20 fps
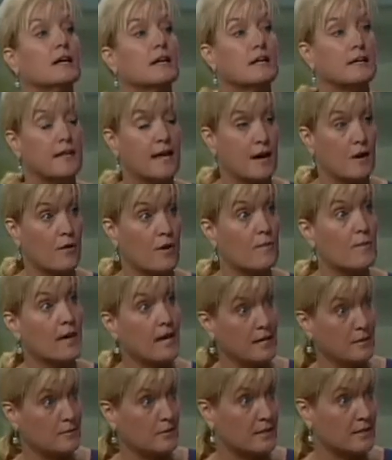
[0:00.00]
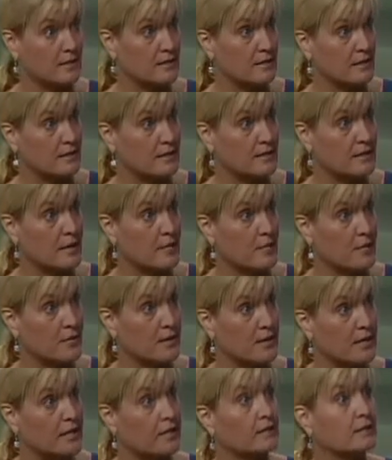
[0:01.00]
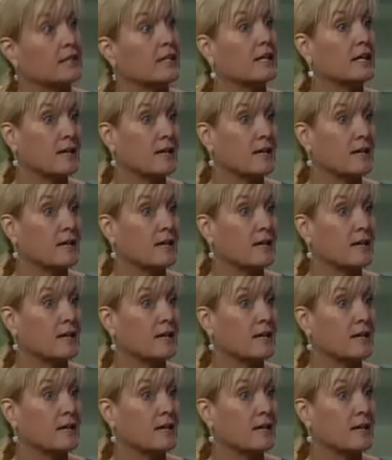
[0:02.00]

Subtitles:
Now I'm 8 months in the summer in Italy,